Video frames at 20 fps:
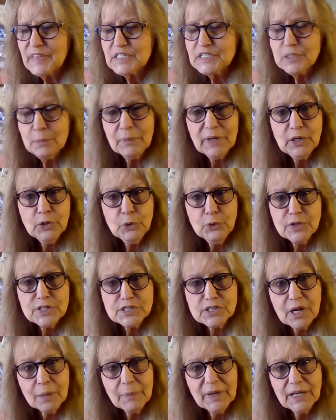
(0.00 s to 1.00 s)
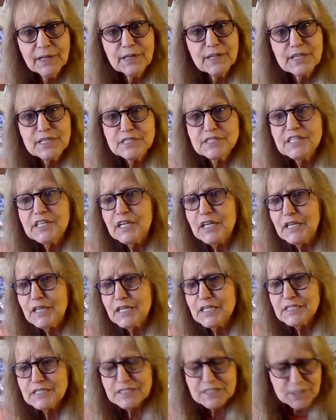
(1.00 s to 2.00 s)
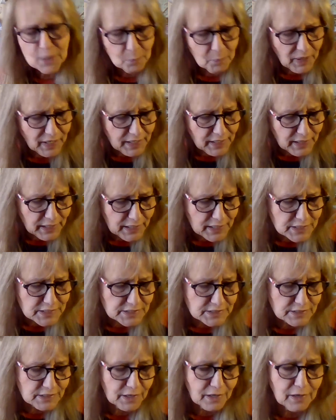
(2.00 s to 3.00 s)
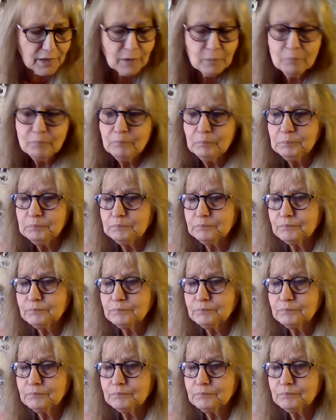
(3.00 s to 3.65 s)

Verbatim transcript: somebody new that's coming into the scene. This is somebody that is um,